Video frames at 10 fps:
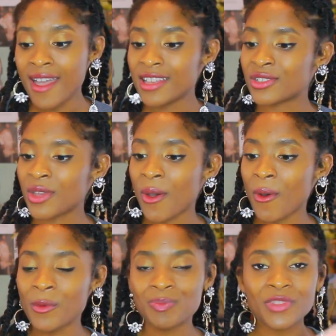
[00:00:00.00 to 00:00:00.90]

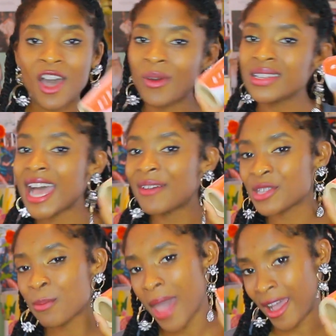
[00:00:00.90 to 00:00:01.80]
So always have
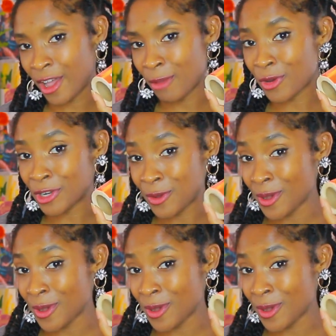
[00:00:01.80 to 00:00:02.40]
some backup on you,